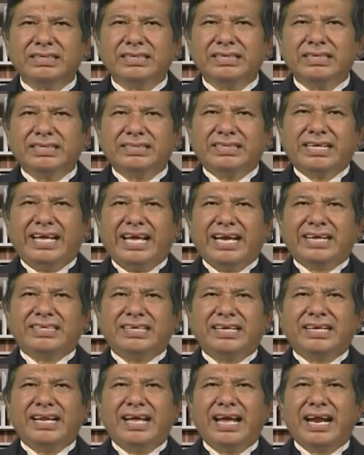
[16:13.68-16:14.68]
The Act
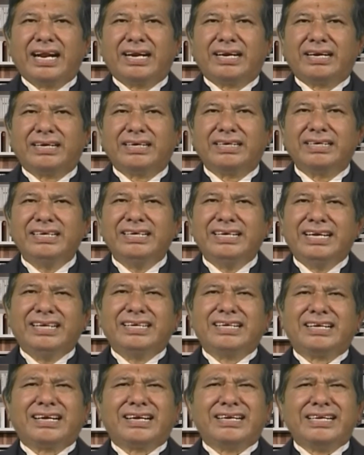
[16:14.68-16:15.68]
declared
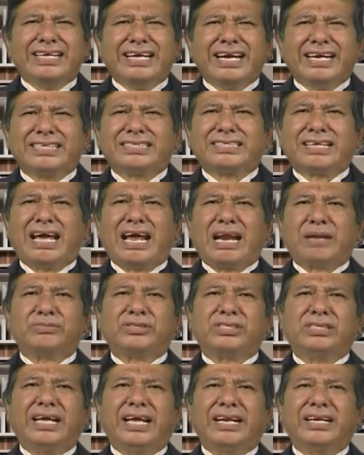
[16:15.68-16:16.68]
in clear
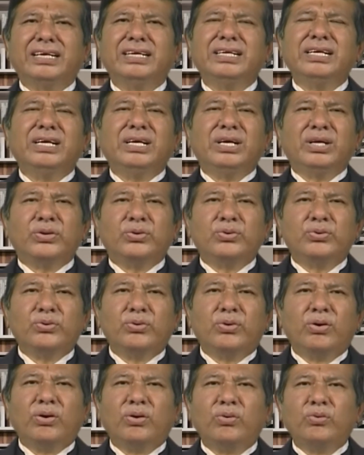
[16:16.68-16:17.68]
terms that
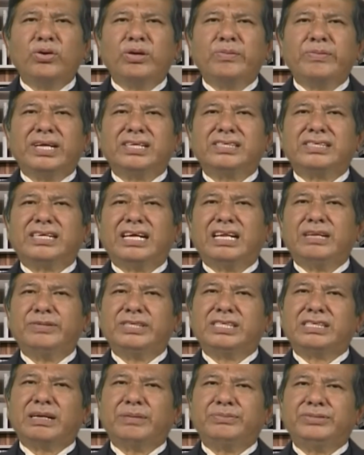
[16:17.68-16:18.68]
no women shall
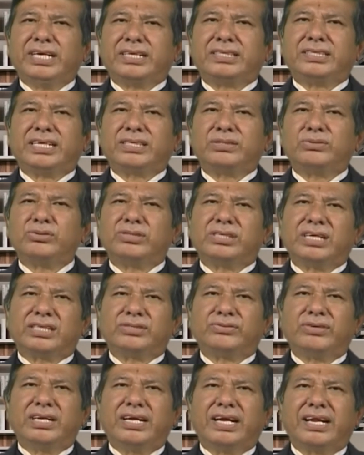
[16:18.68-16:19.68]
be subjected to
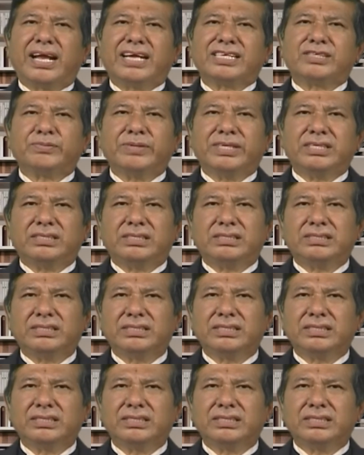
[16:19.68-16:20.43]
sexual harassment.